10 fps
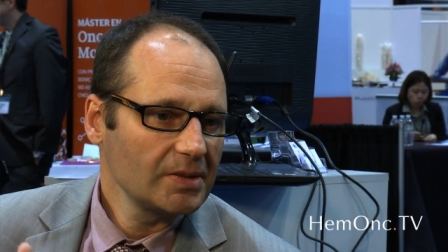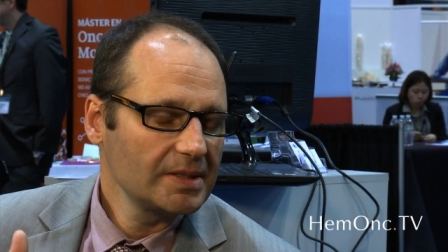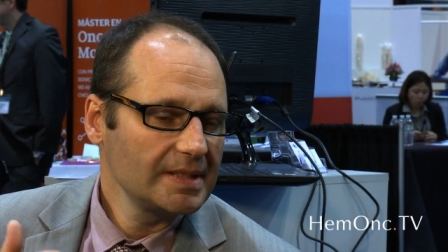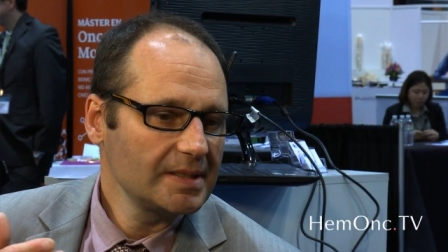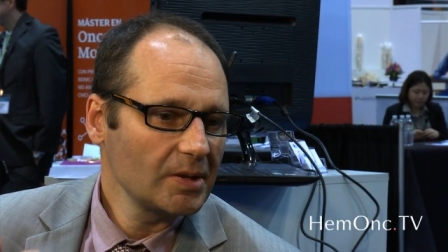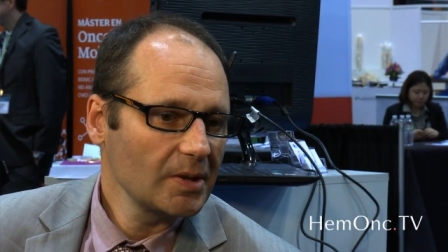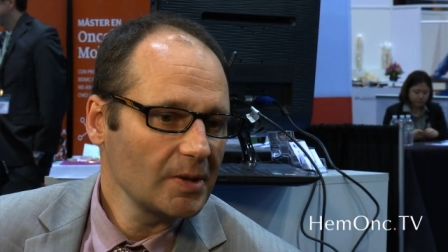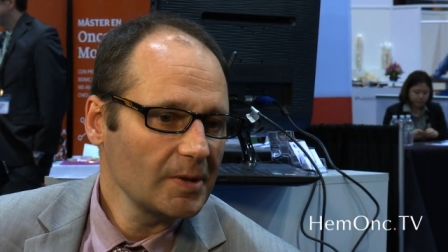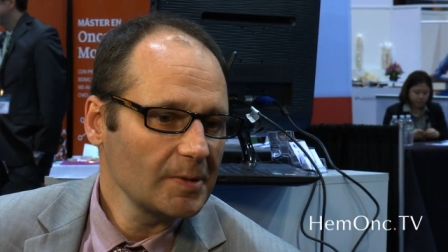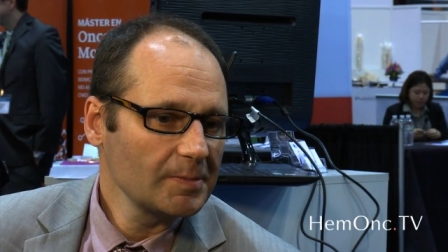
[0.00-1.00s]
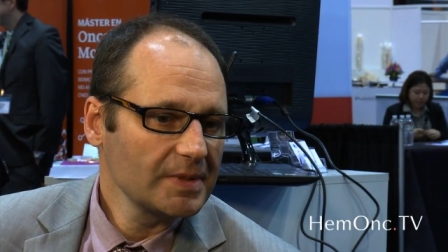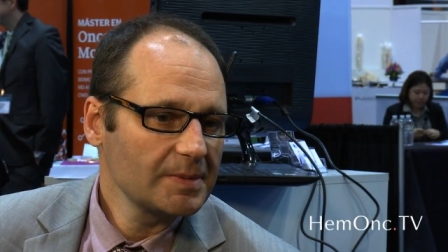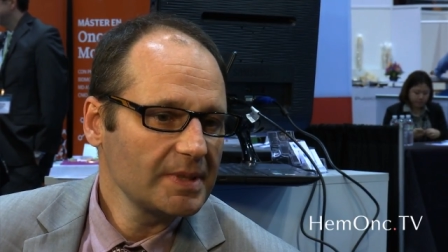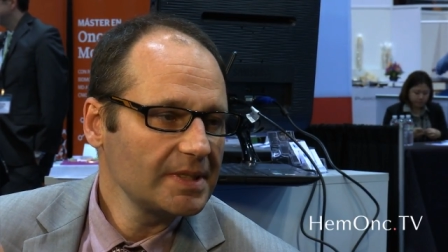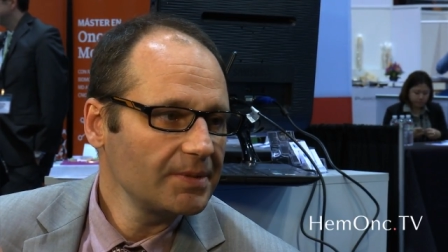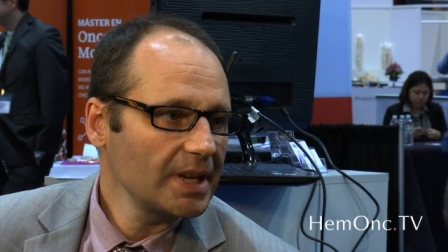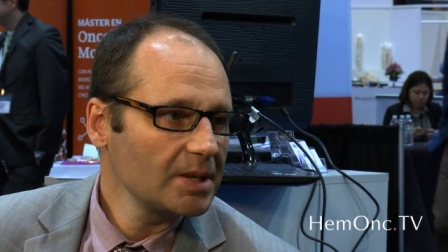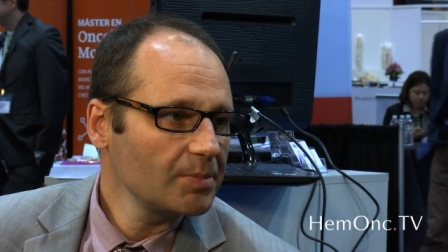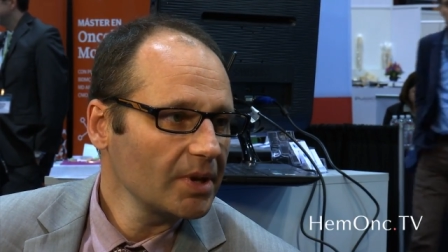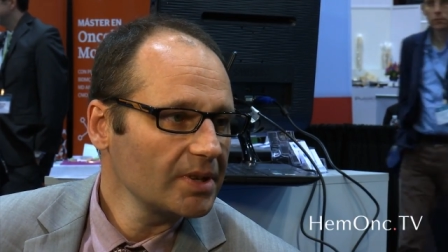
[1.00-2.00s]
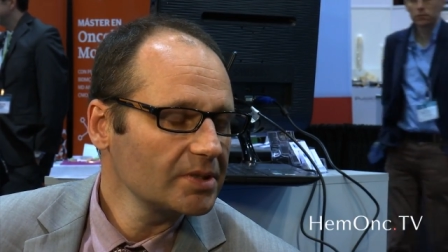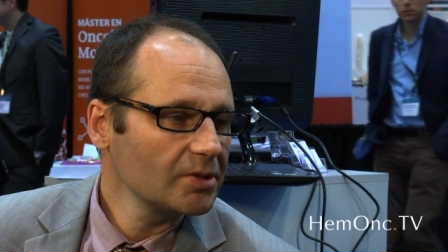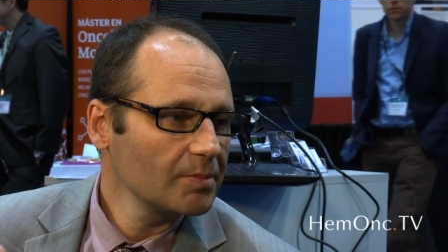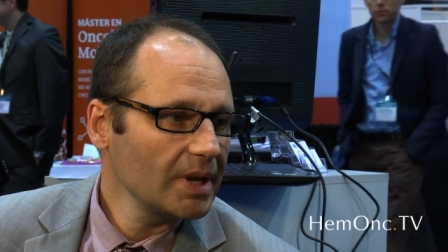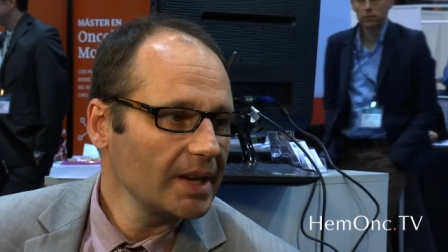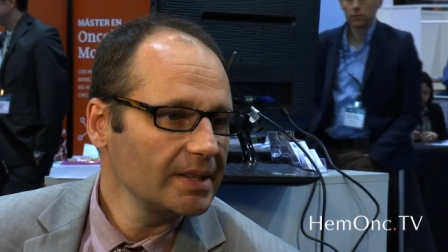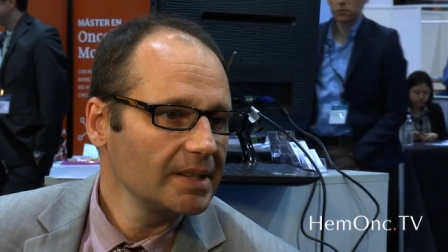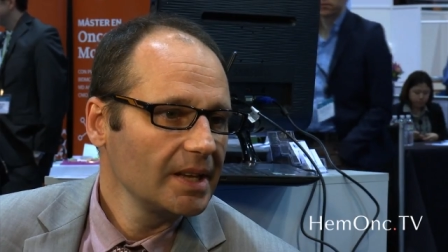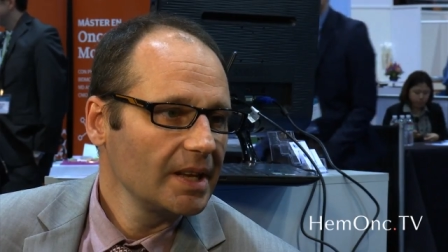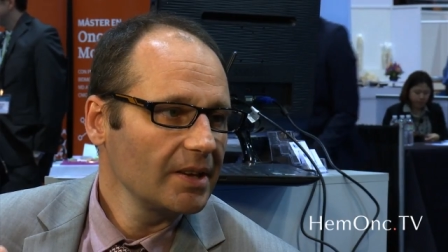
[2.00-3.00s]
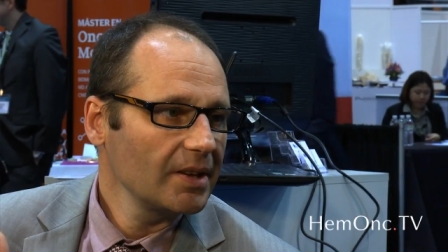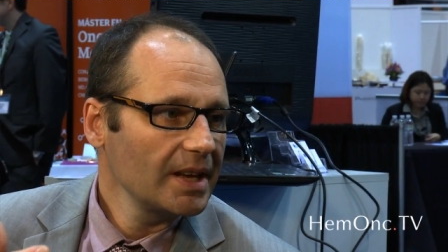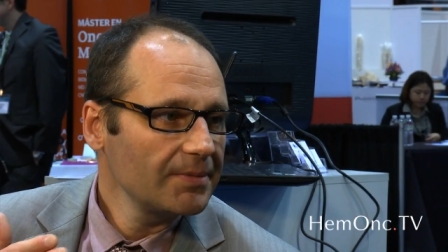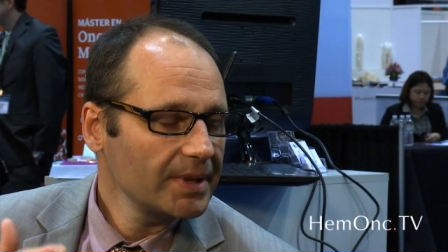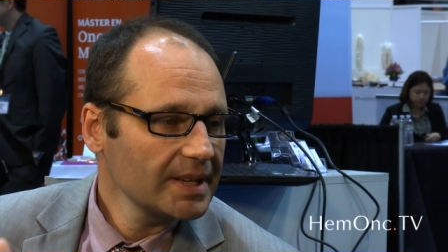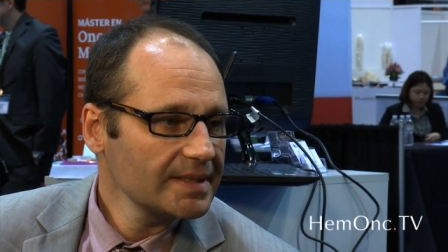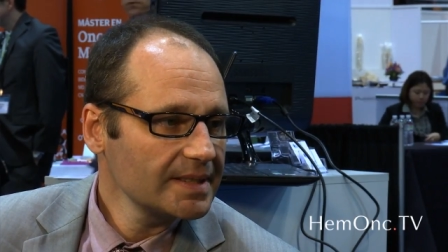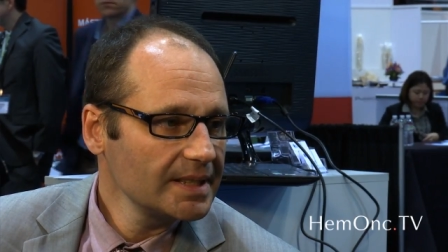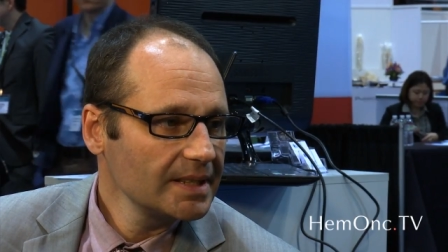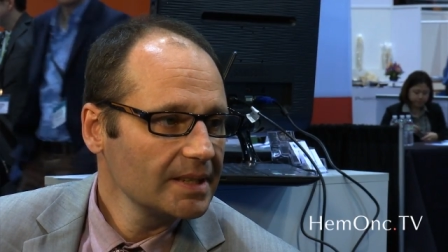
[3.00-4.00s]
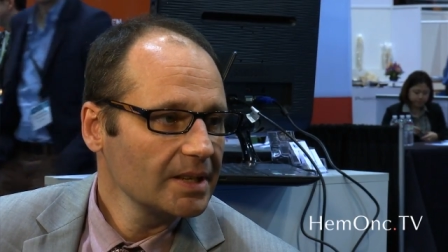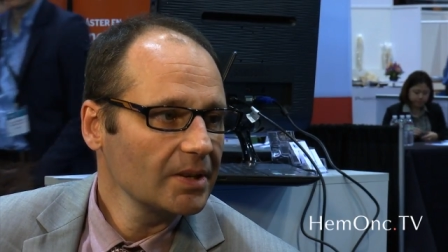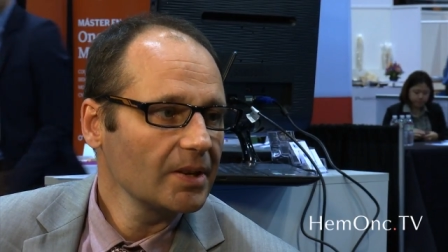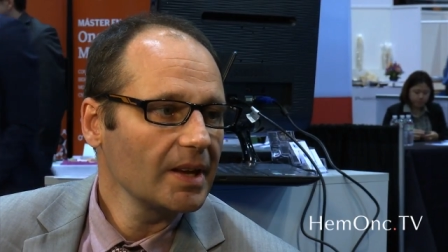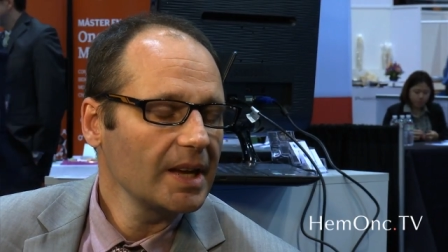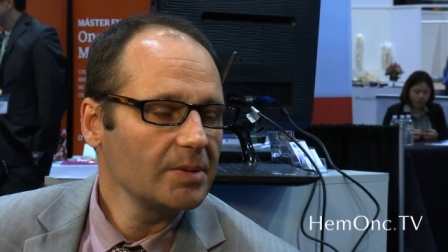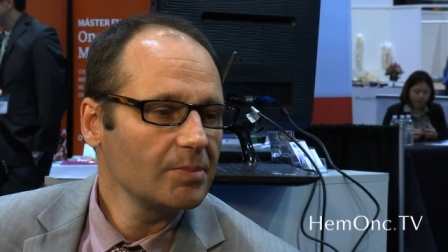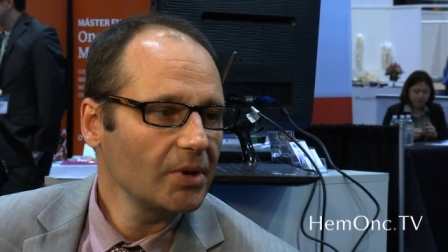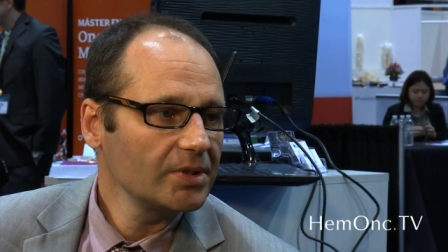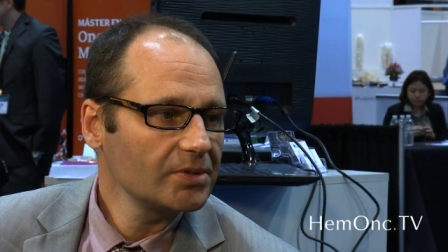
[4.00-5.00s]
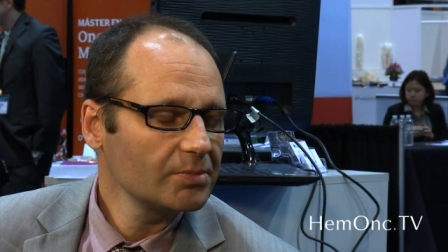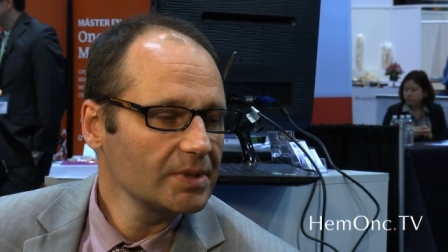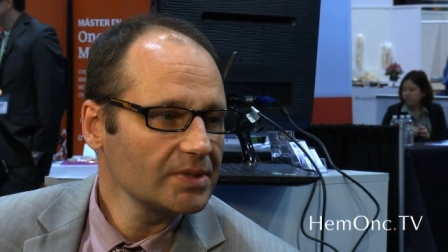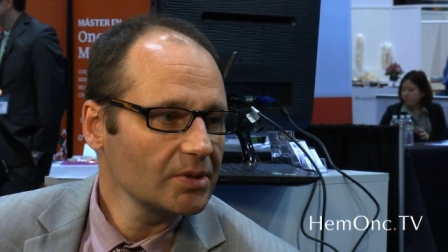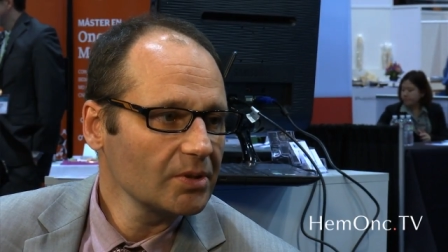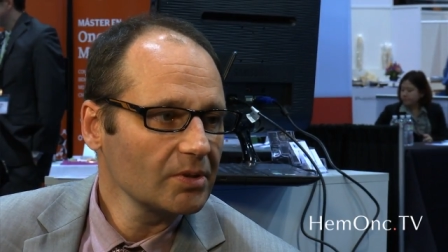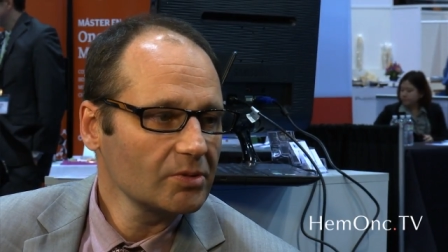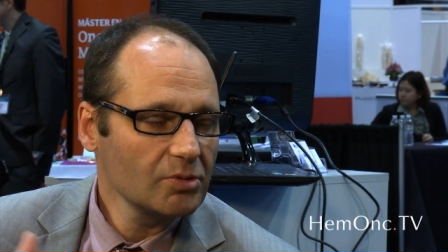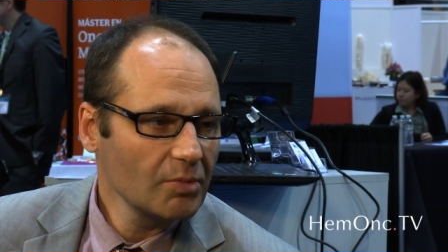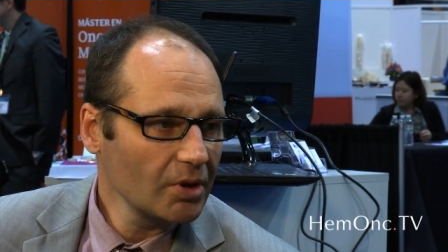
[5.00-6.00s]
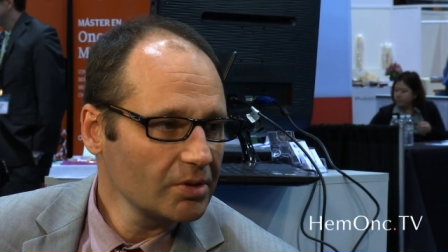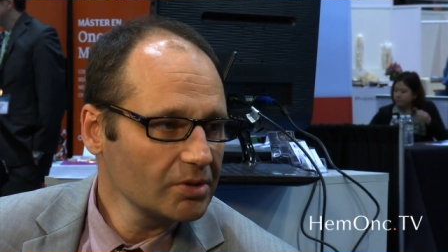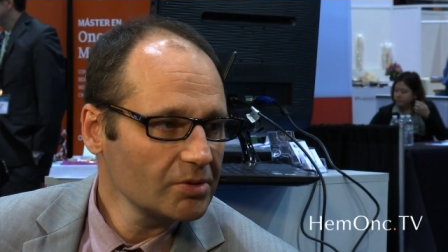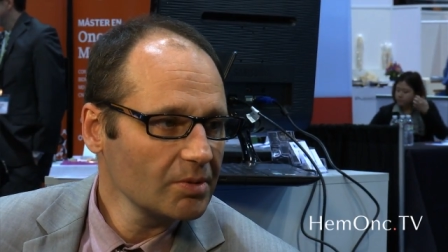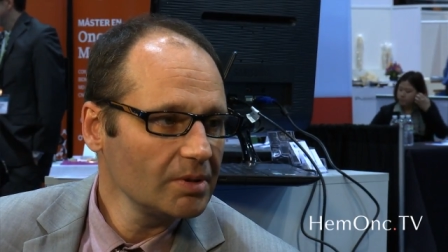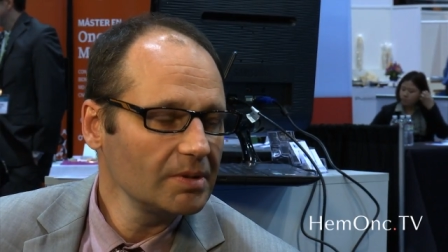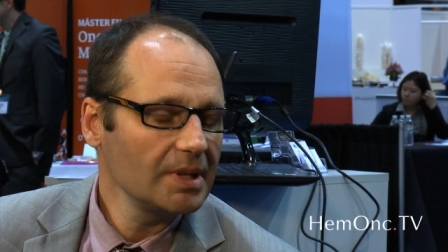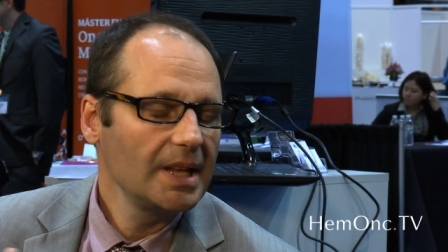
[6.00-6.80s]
This specific endpoint combine efficacy endpoint with the tumor control,